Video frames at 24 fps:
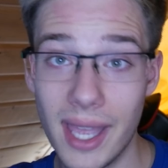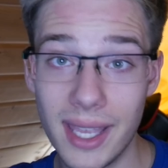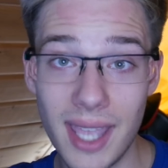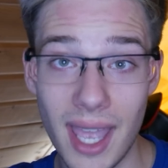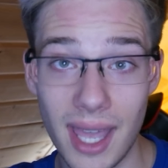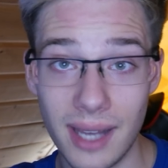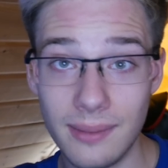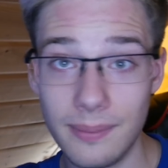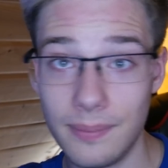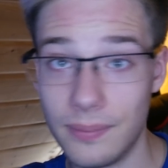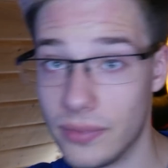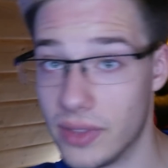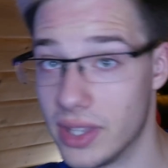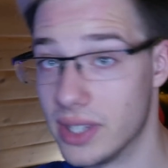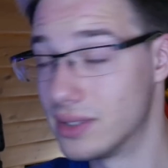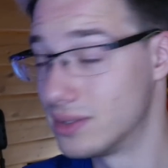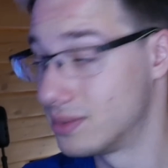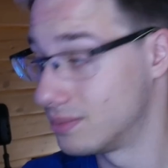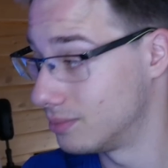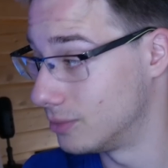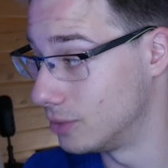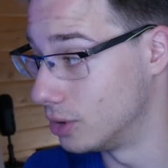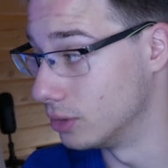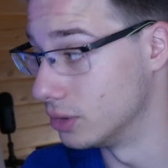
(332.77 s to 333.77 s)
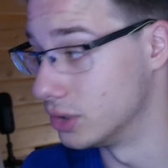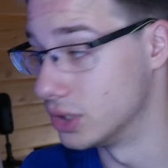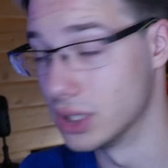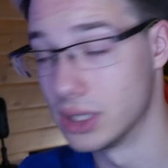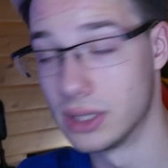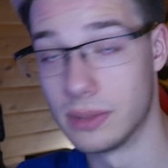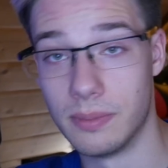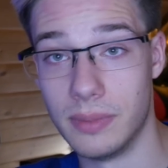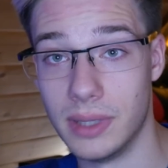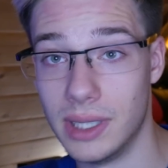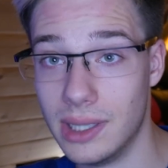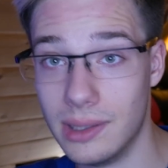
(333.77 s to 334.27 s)
Again, this could
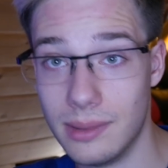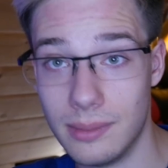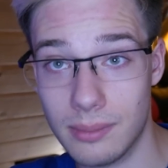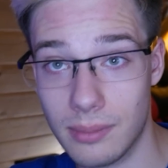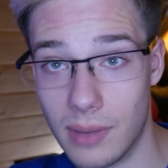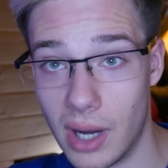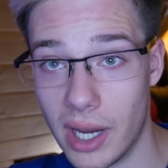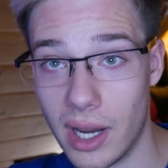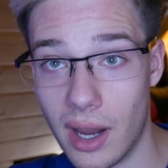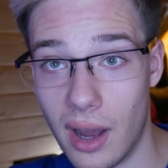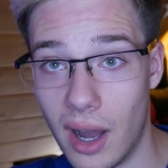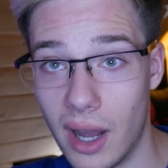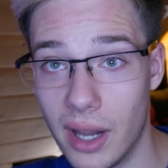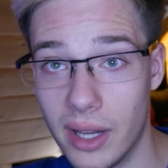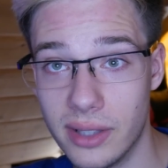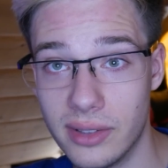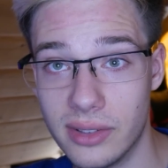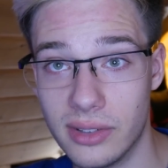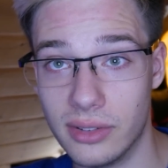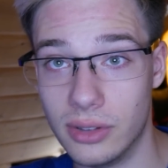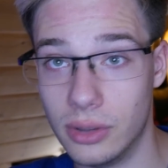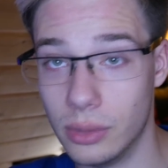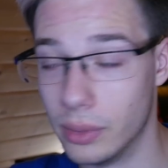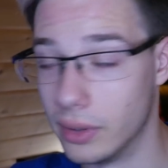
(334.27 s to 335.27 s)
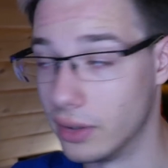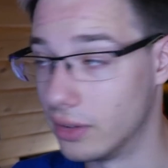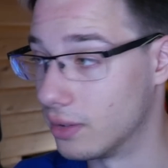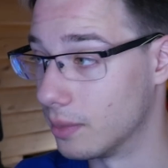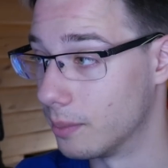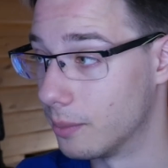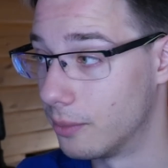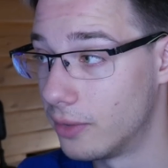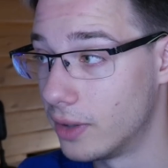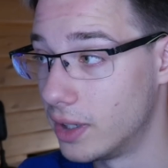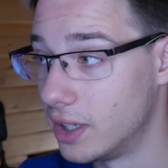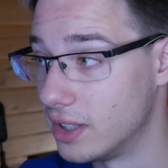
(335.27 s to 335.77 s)
just be my eyes doing
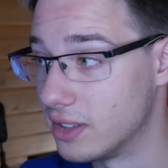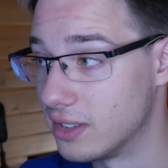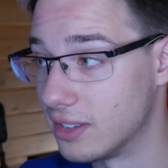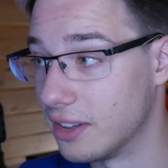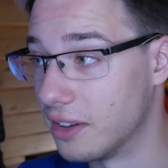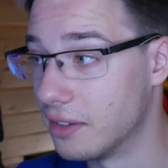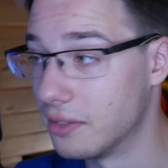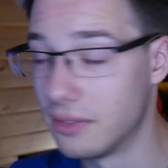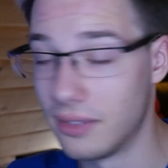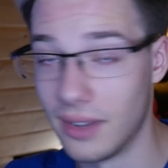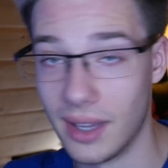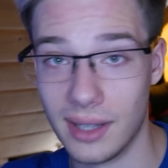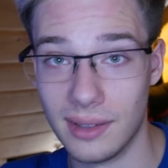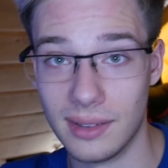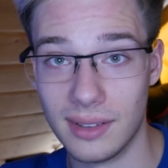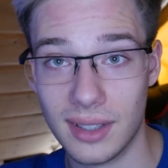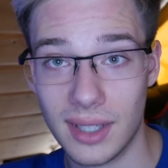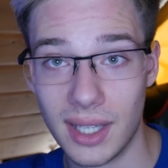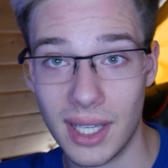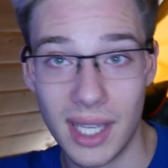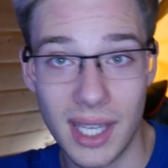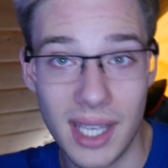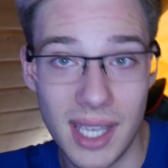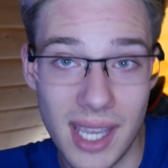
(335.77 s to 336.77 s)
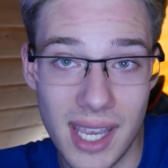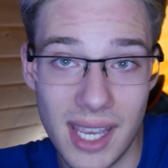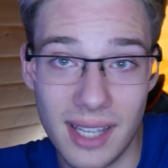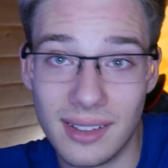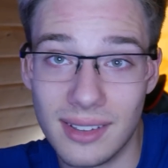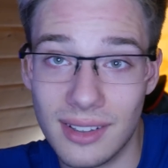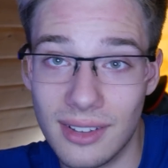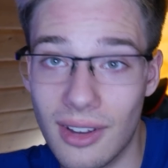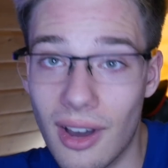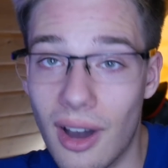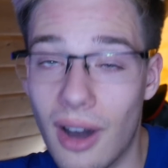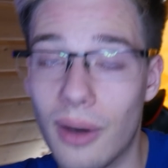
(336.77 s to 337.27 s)
some funny stuff and it
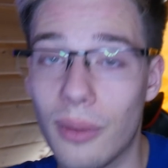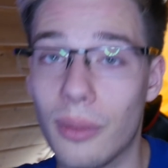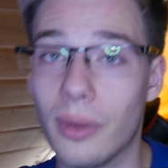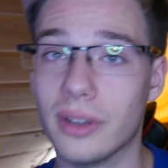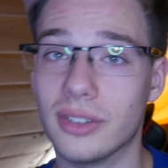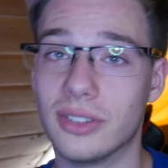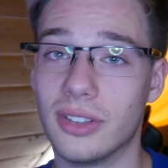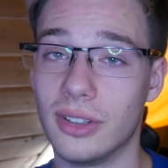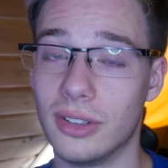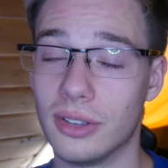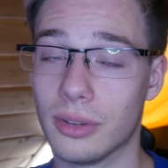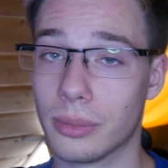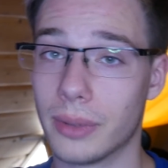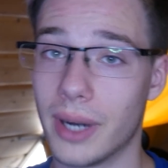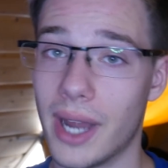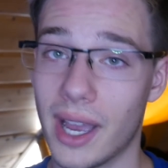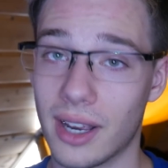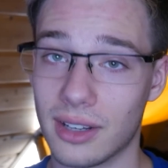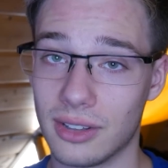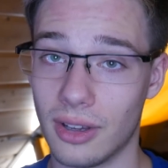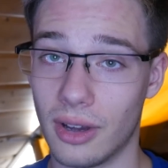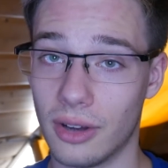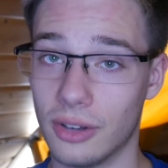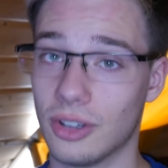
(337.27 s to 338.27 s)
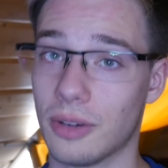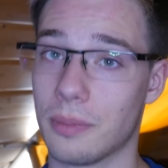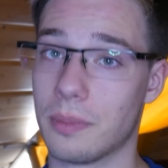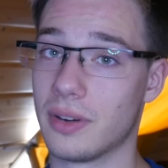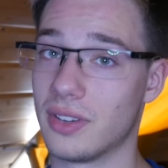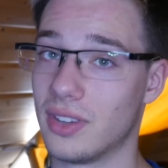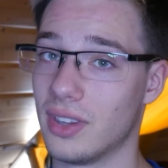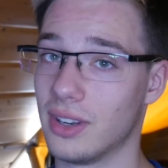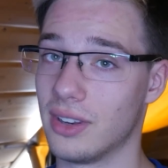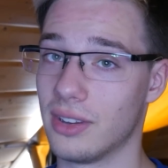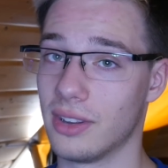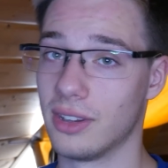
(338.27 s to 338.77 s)
not wanting to react one hundred
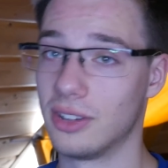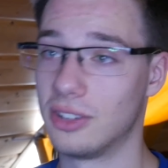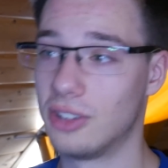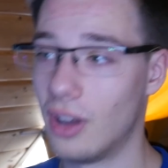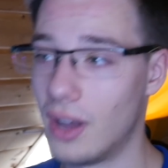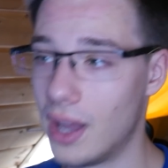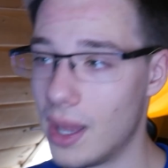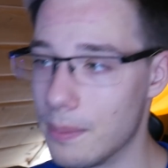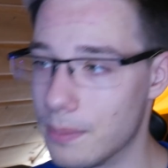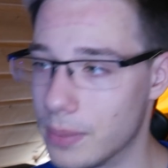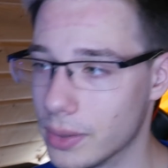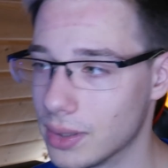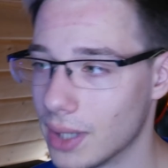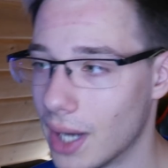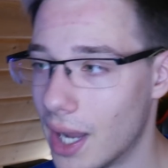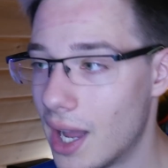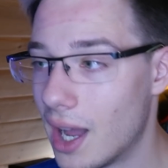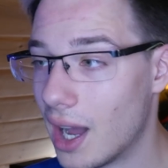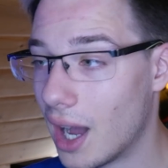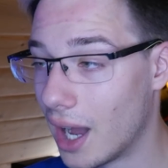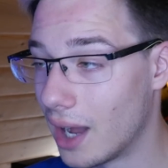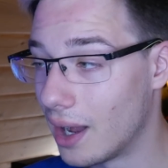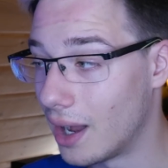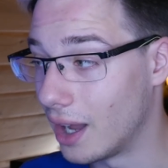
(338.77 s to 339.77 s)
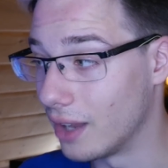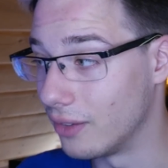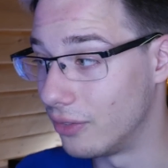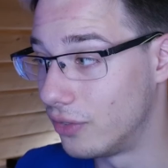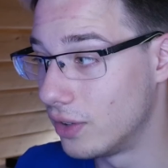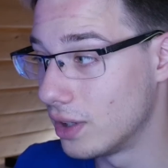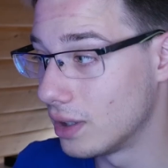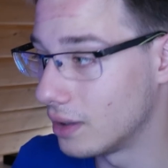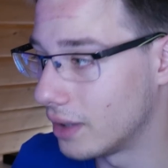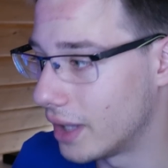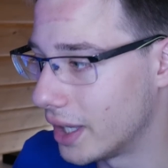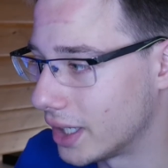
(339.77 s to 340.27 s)
percent of the time, but I
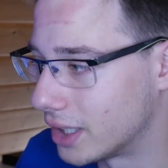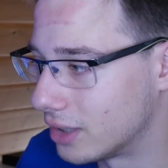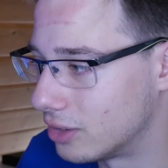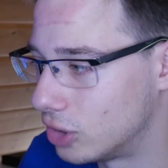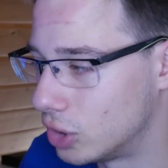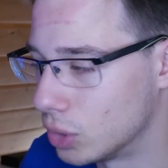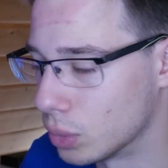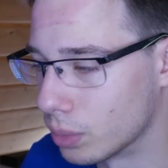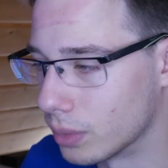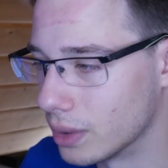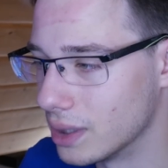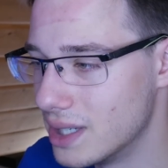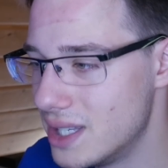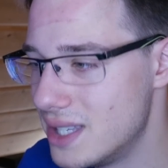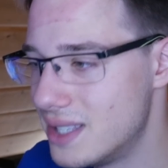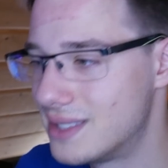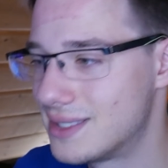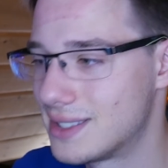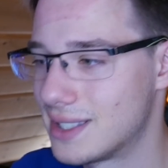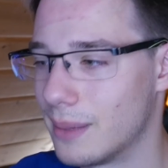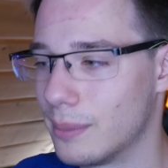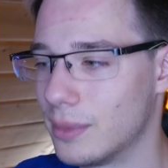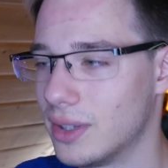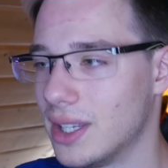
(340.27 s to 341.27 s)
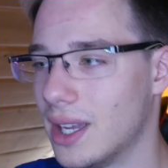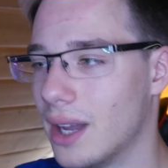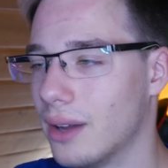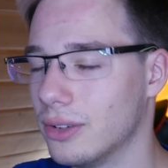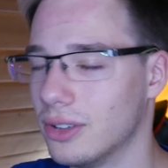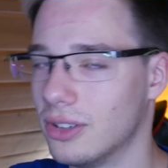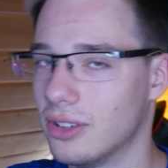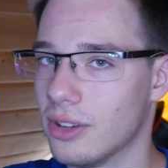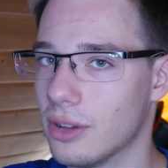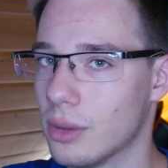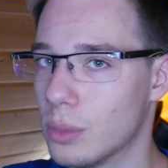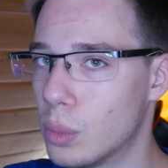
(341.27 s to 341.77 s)
feel like to release something
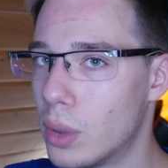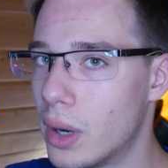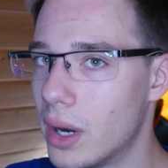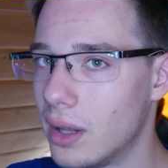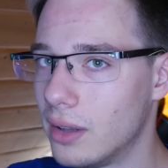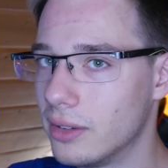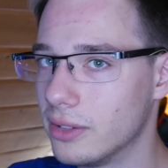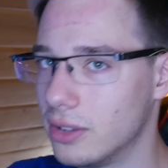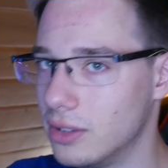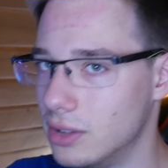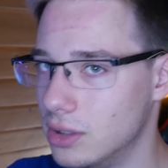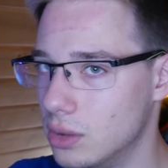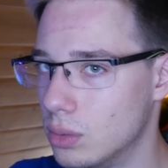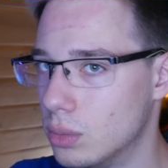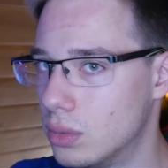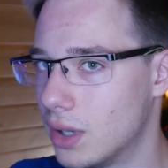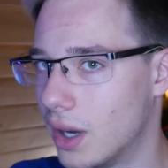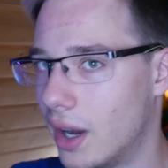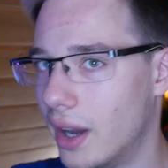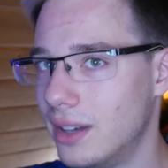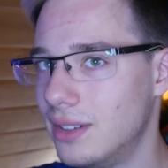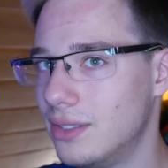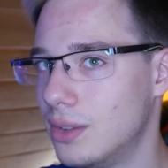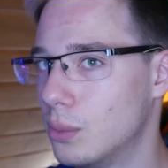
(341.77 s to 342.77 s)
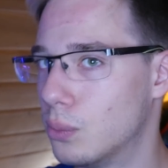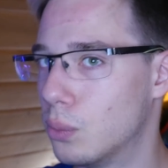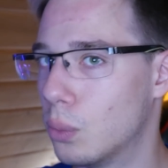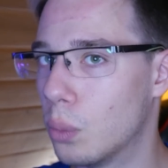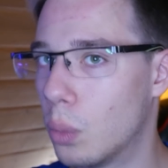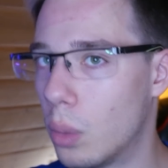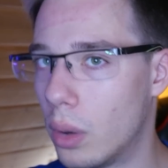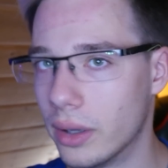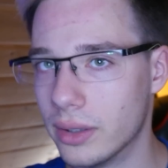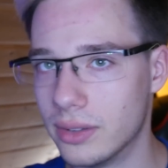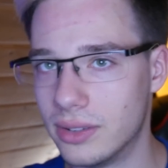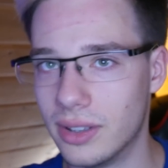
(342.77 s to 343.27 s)
out into the wild, you kind of
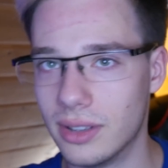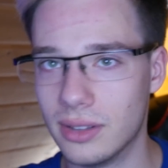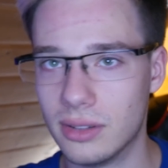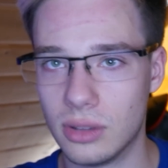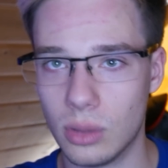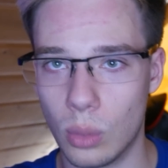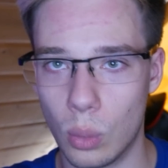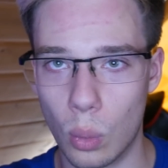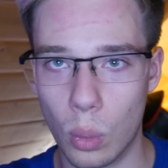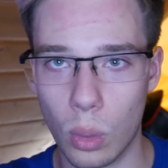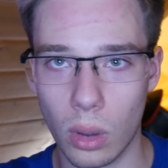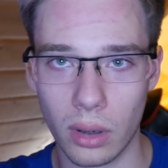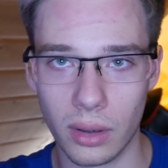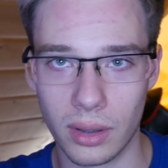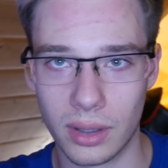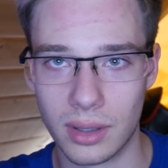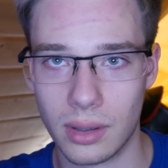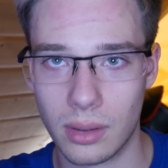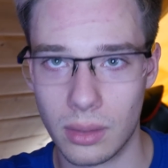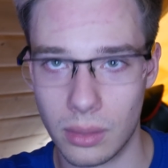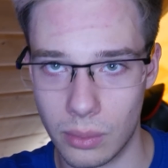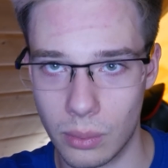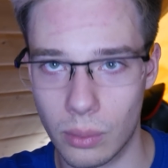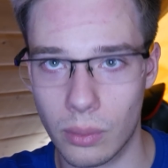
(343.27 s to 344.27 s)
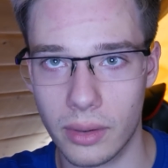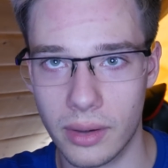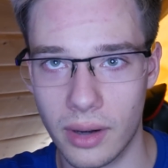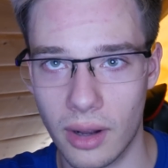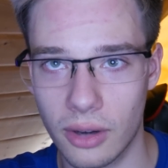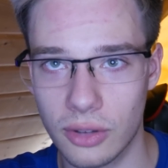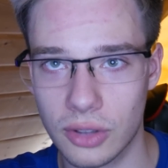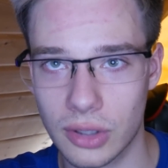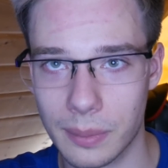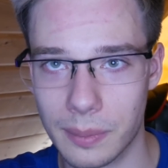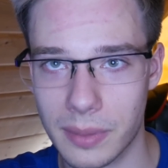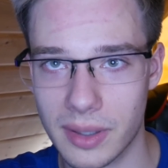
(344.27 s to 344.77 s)
want it to work one
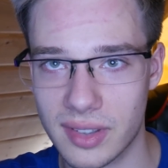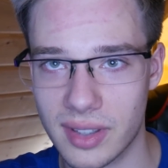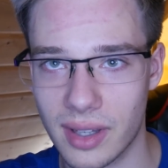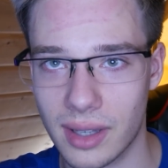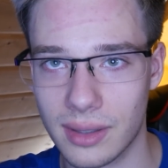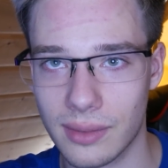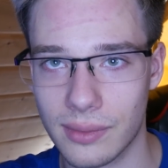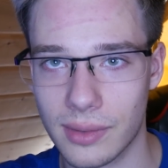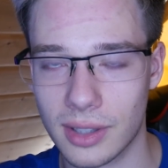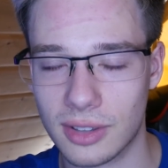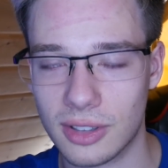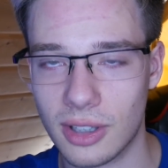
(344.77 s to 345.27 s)
hundred percent of the